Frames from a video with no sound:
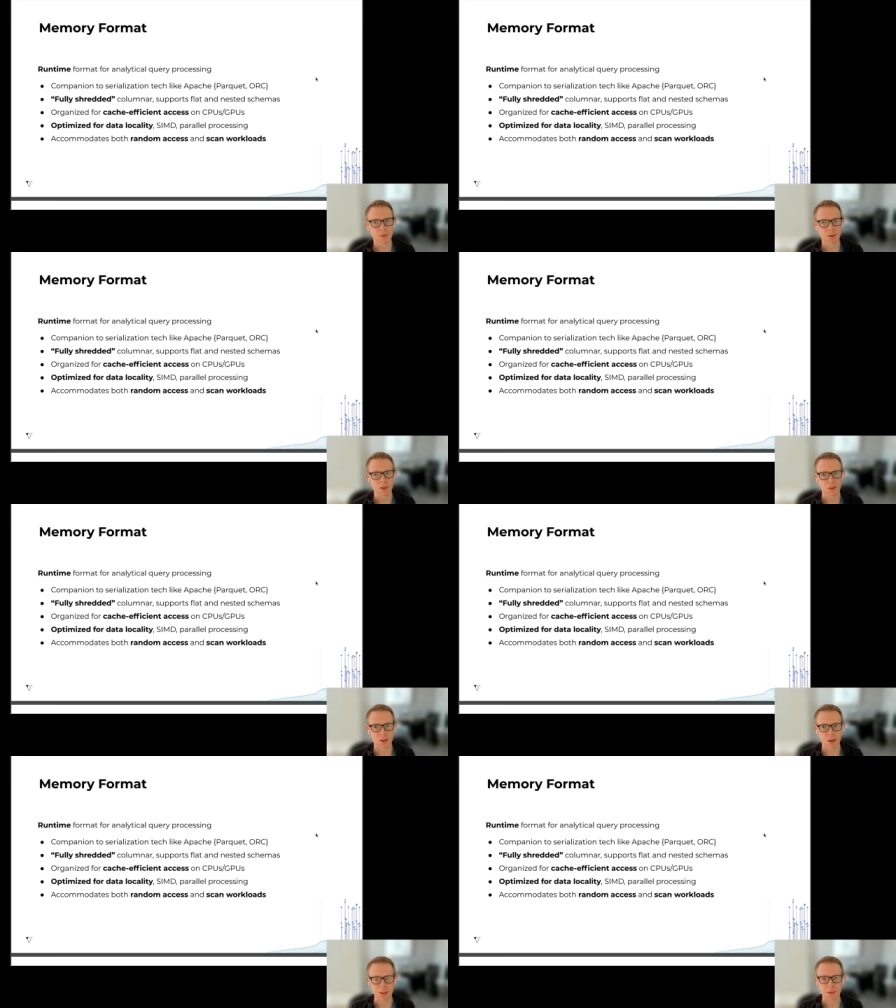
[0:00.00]
the
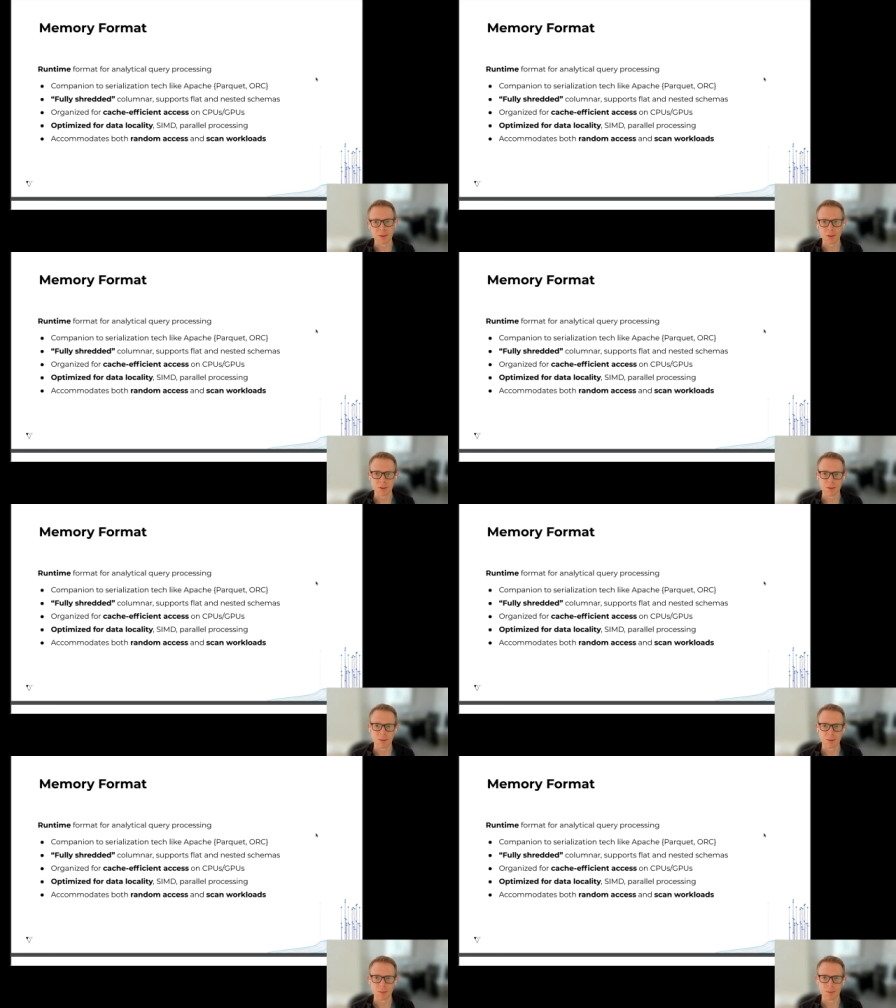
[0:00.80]
I mean the
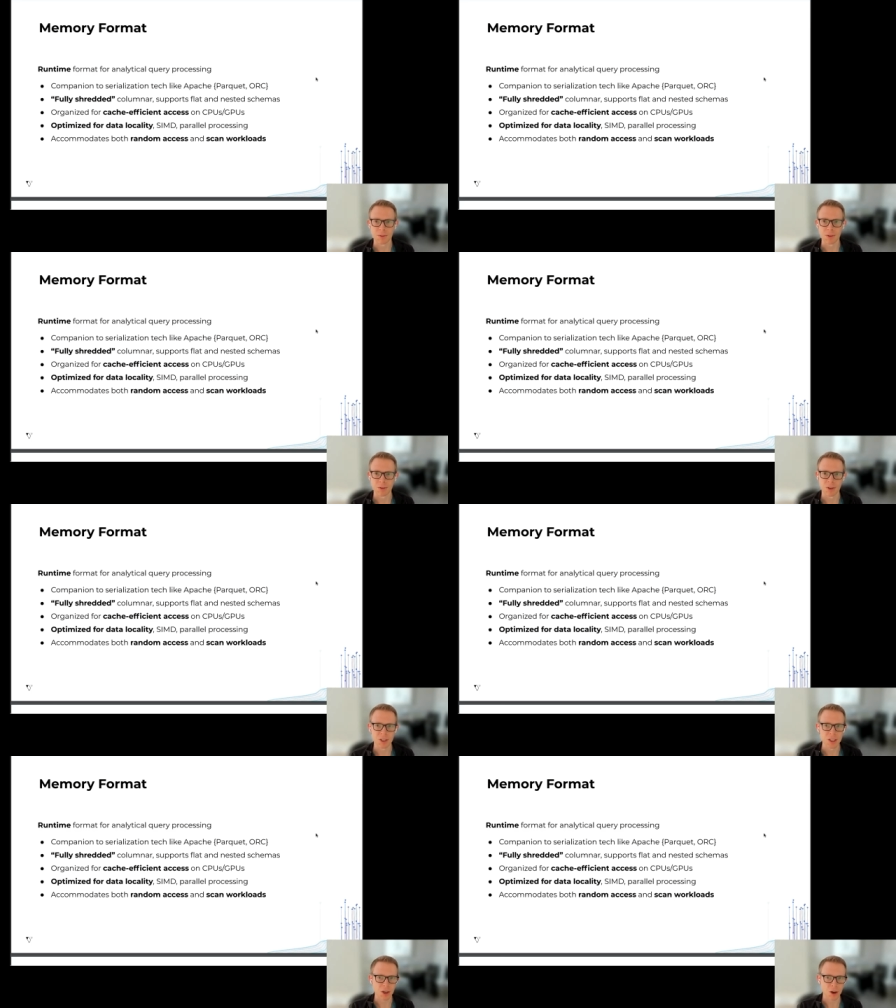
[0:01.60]
the, the
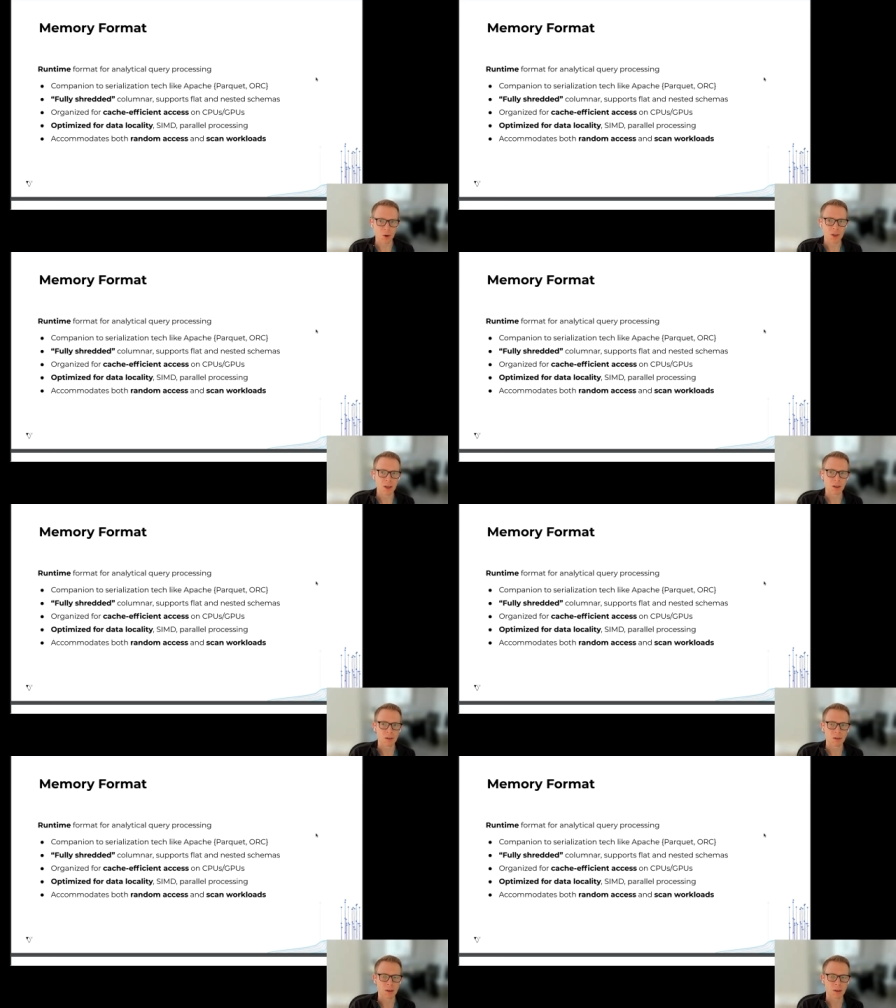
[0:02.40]
decoding